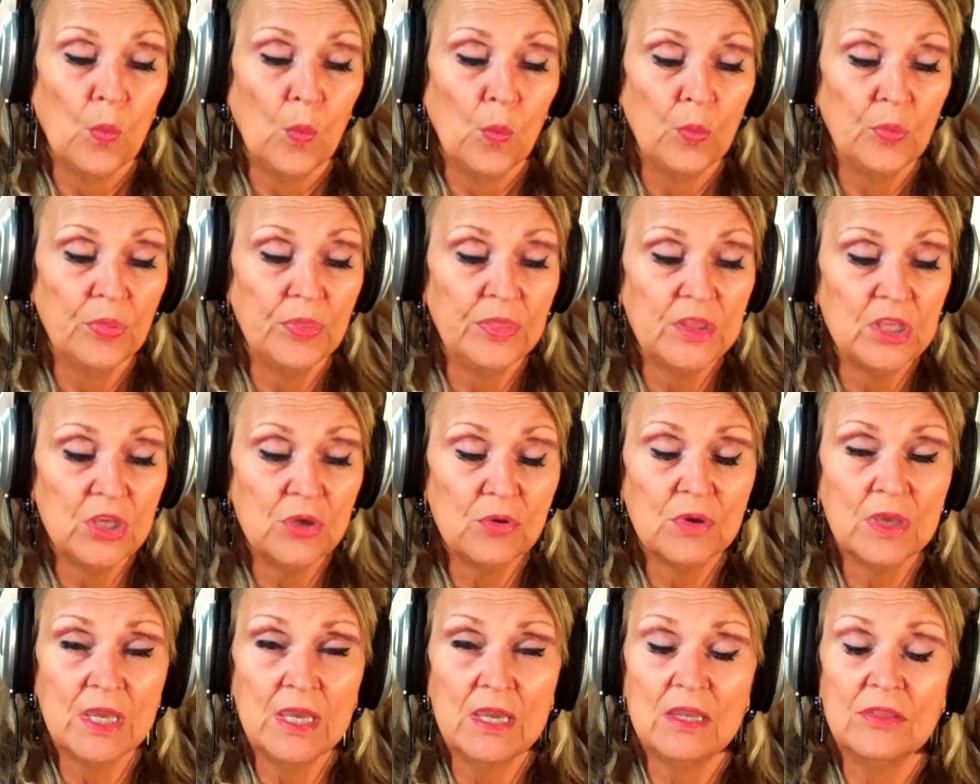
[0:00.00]

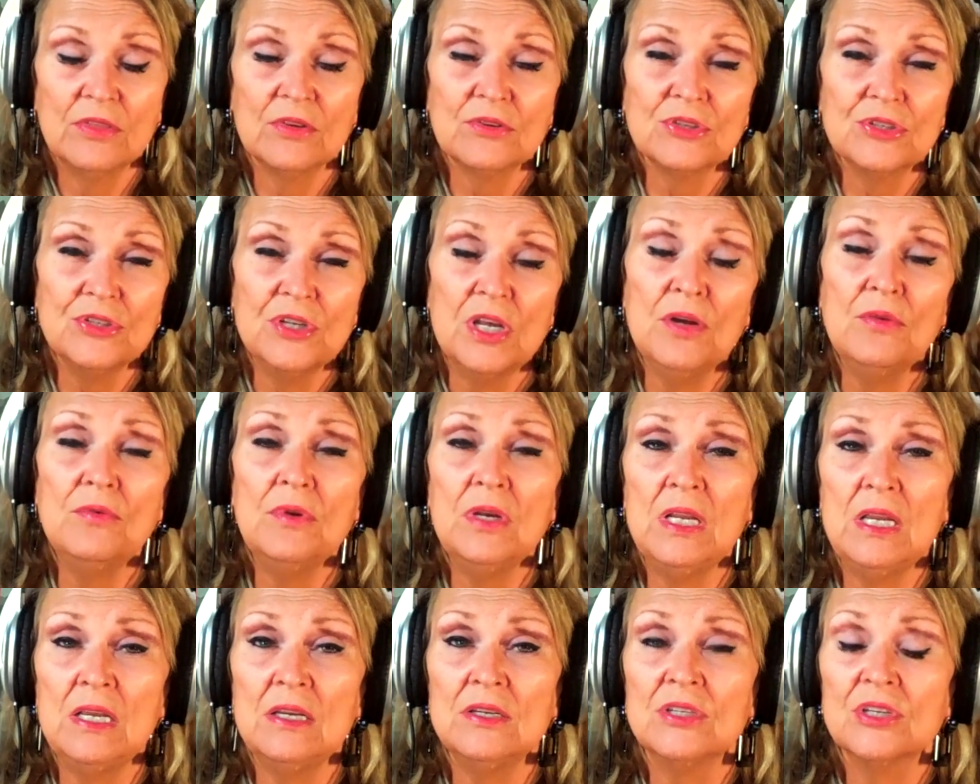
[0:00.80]
There's no
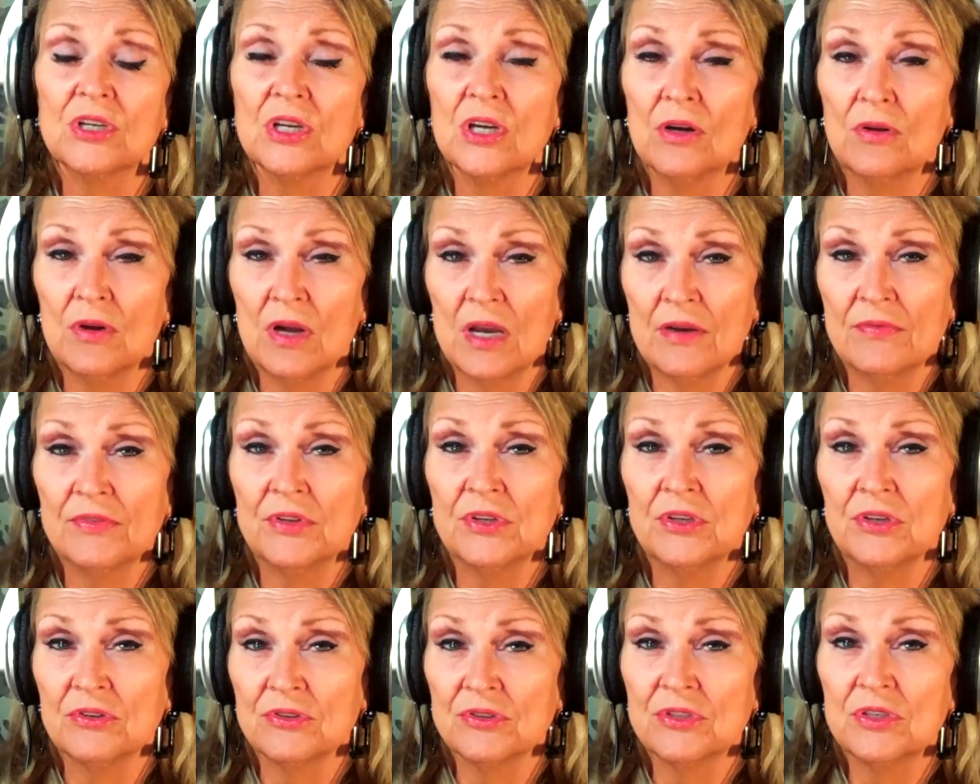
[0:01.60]
need to go after
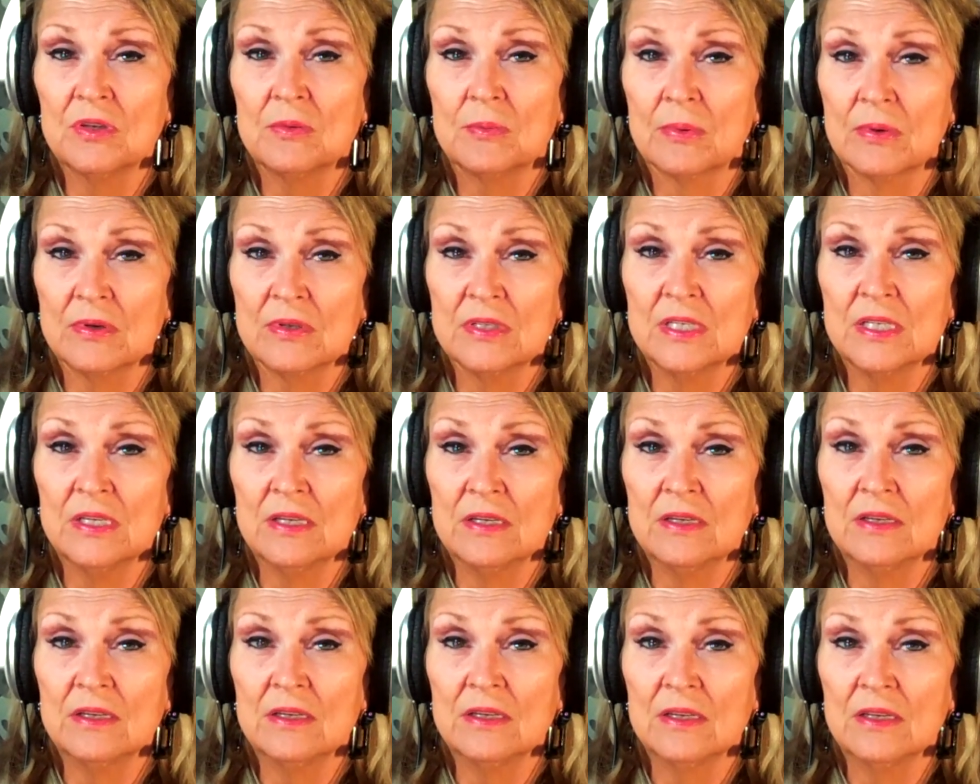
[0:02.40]
your
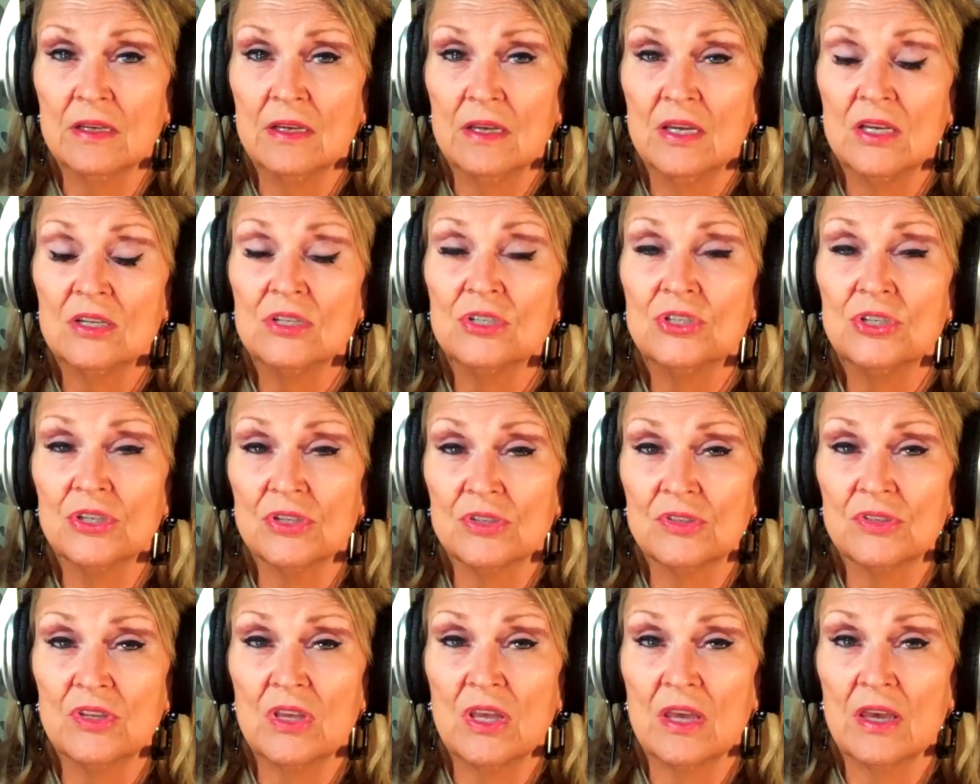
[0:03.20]
superintendent
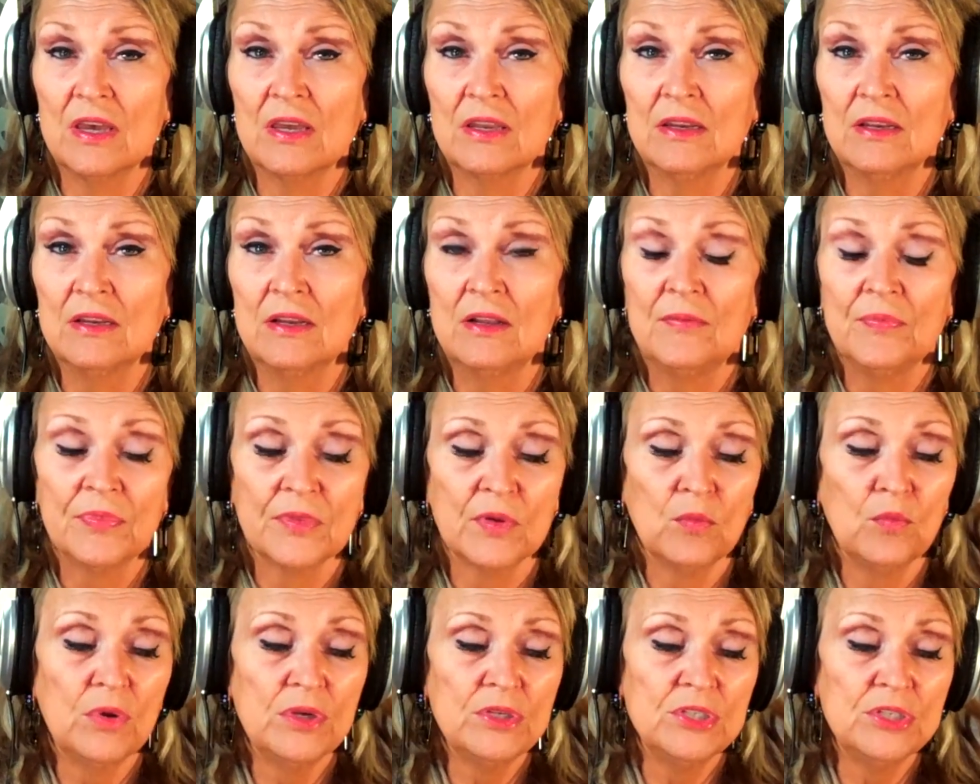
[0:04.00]
just yet.
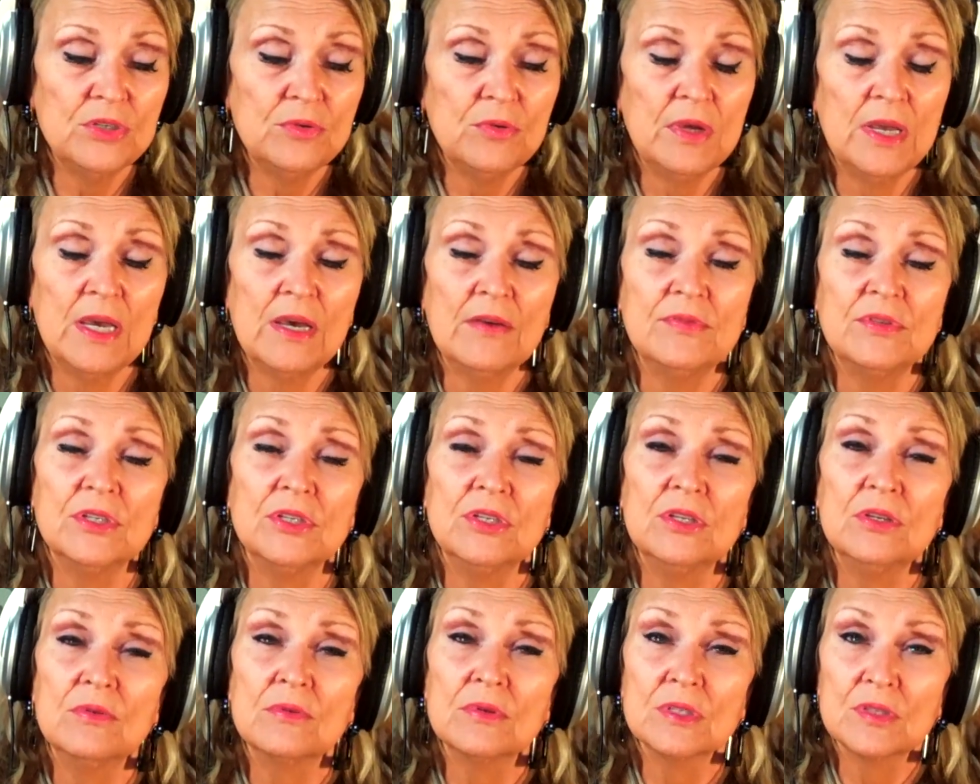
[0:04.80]
What you have to
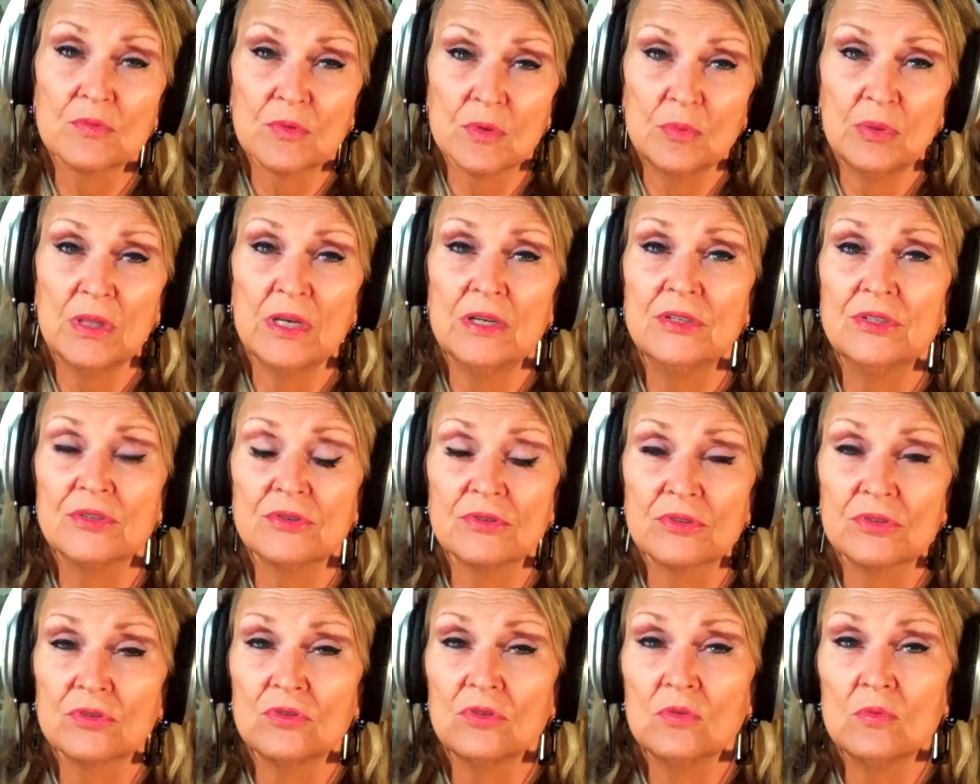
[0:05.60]
do is replace your
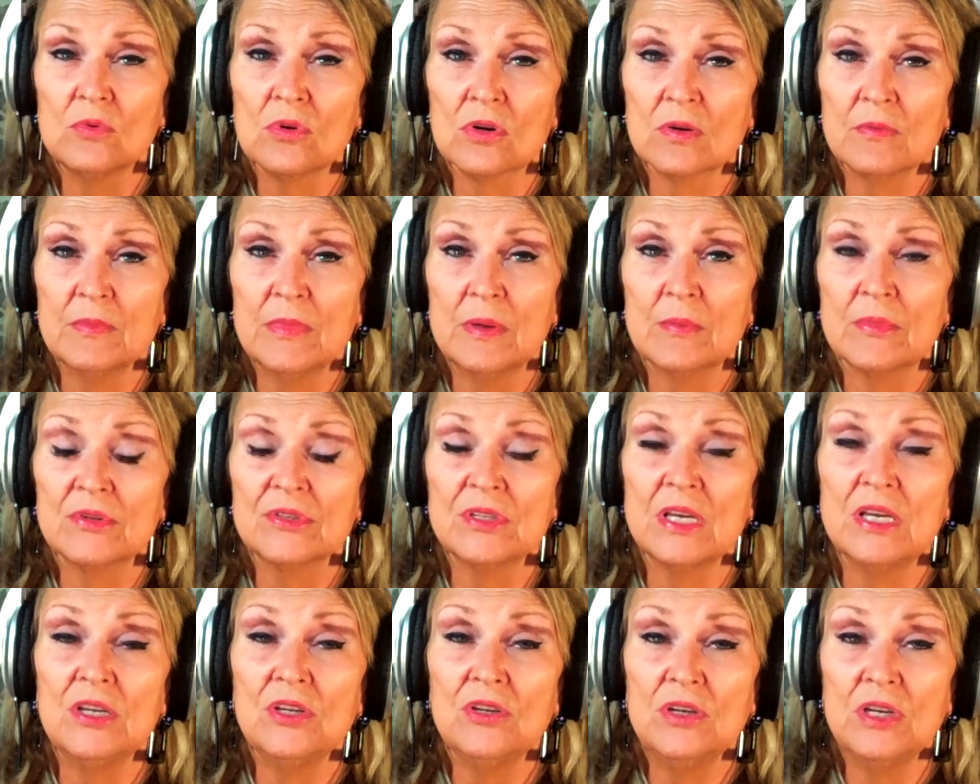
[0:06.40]
school board members,
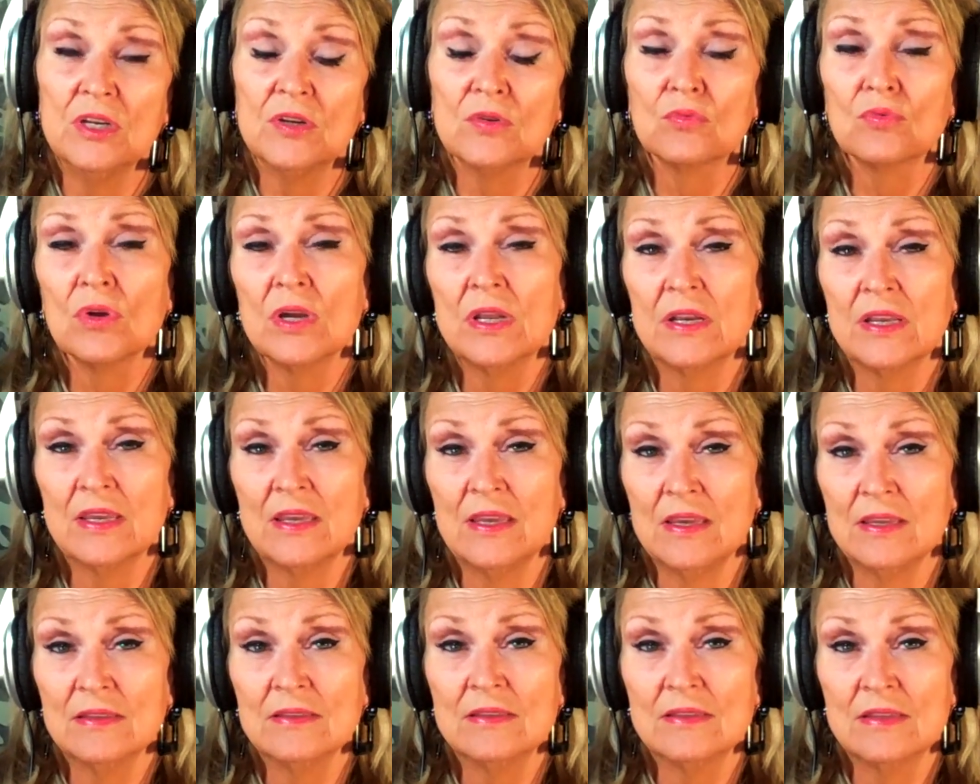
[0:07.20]
and you need to run
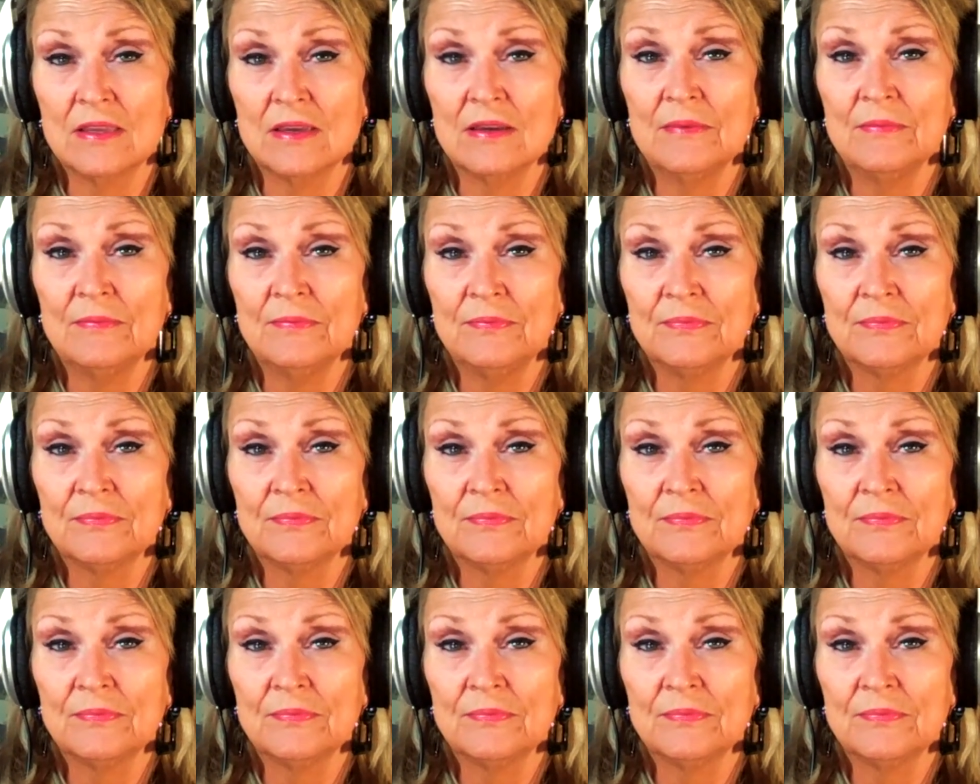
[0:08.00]
against them.